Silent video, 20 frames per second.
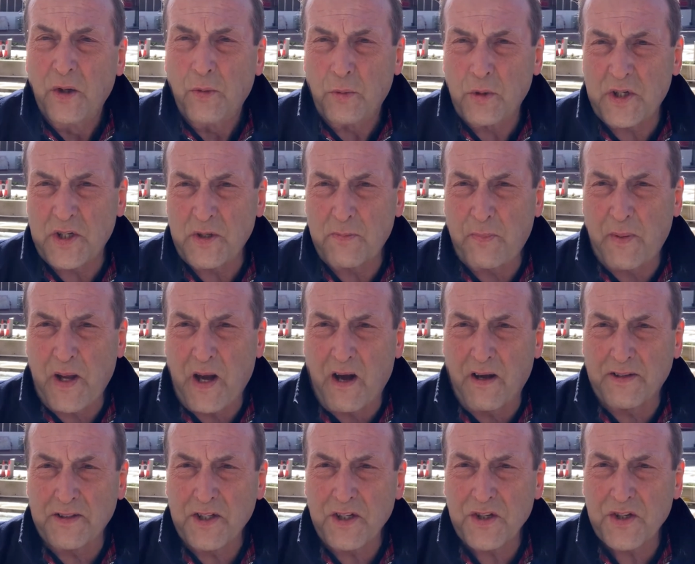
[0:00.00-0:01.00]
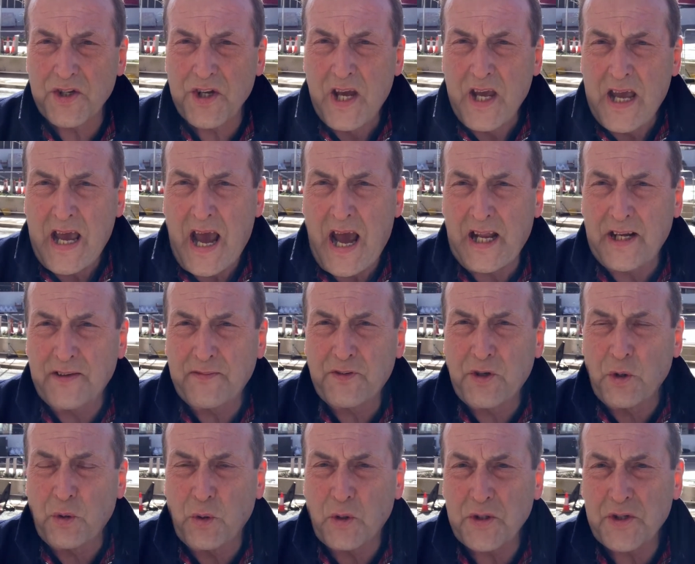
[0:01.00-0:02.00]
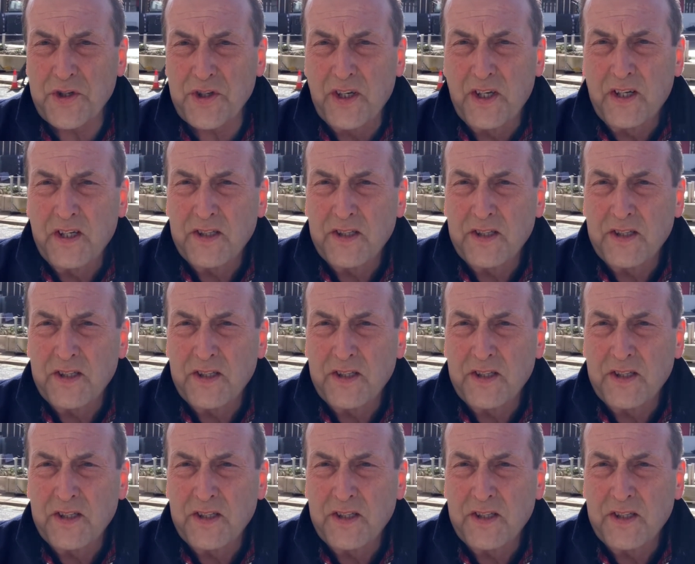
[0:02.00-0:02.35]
which is behind us, and of course,